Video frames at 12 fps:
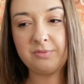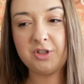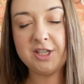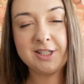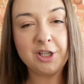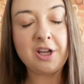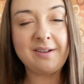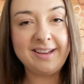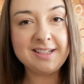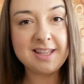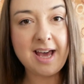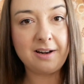Just to go
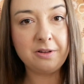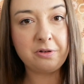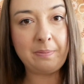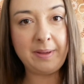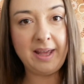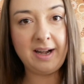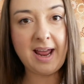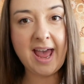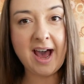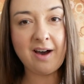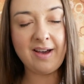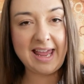into that a little bit,
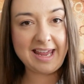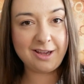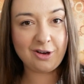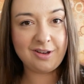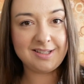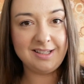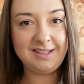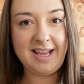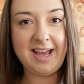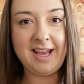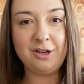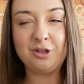our egos are
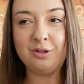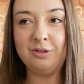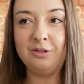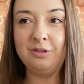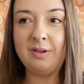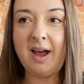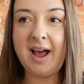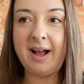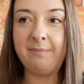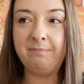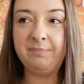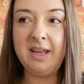there
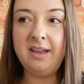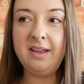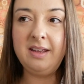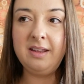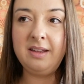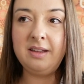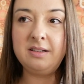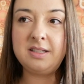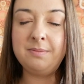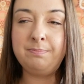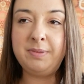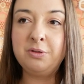to
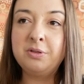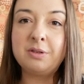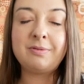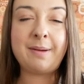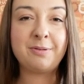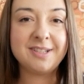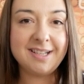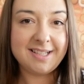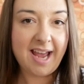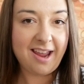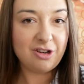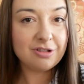build a
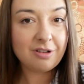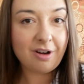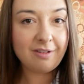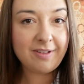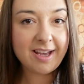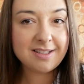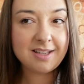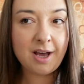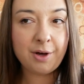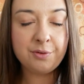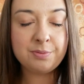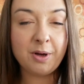representation of
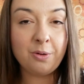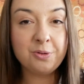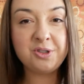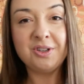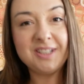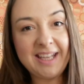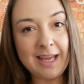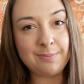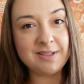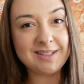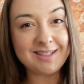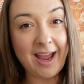ourselves, but also to keep
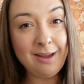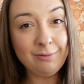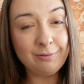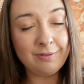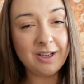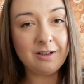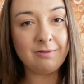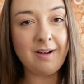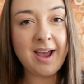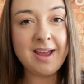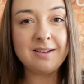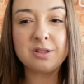us safe,
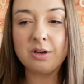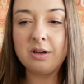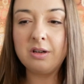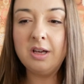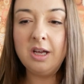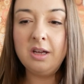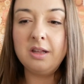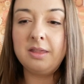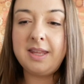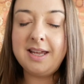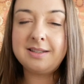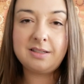right? So
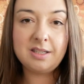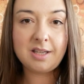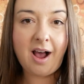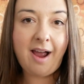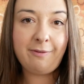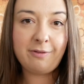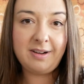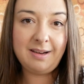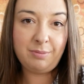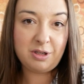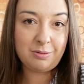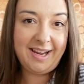there's
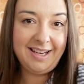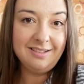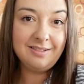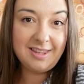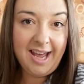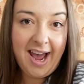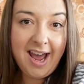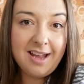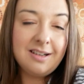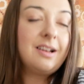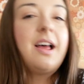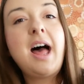deciphering between
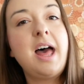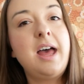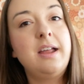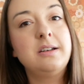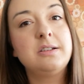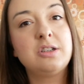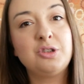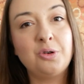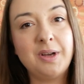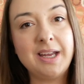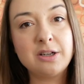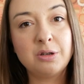that and
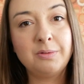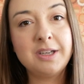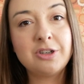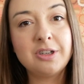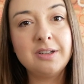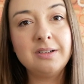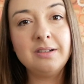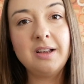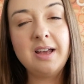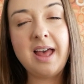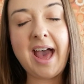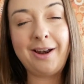your intuition
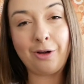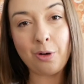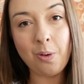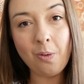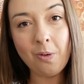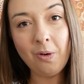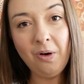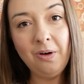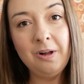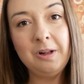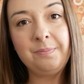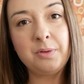at a
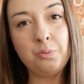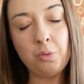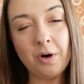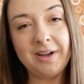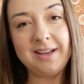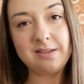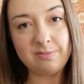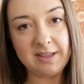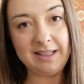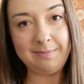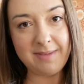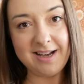core, what is
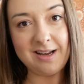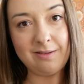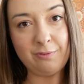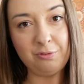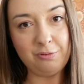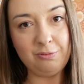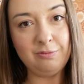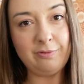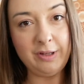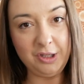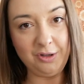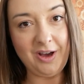really meaningful
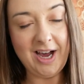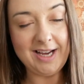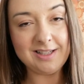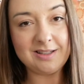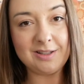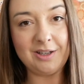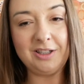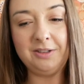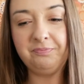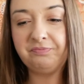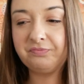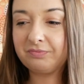for you guys.
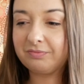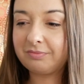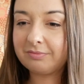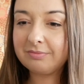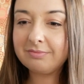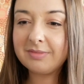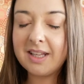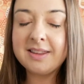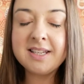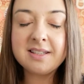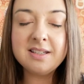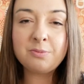So
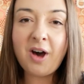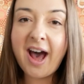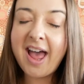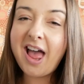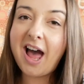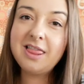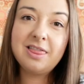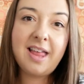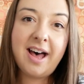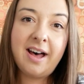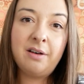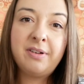this is why I
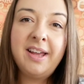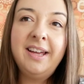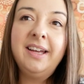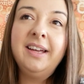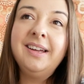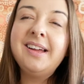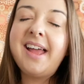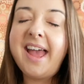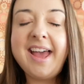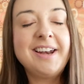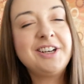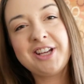love
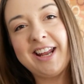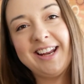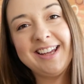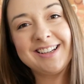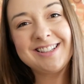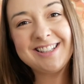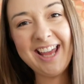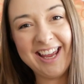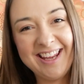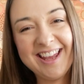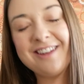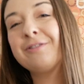energetics
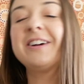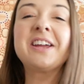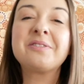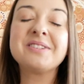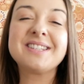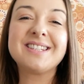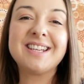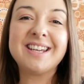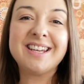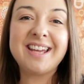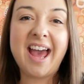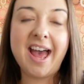and
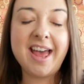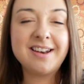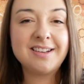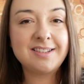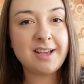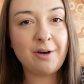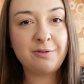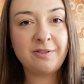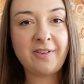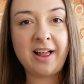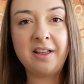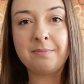frequency and
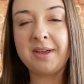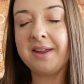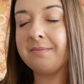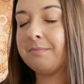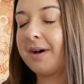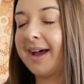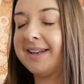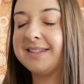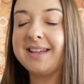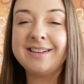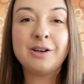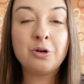self-development,
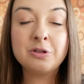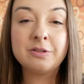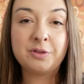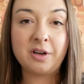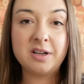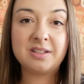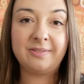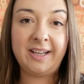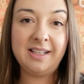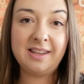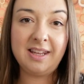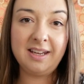mindset, all of those
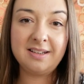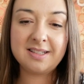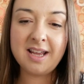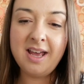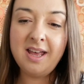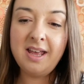fun things.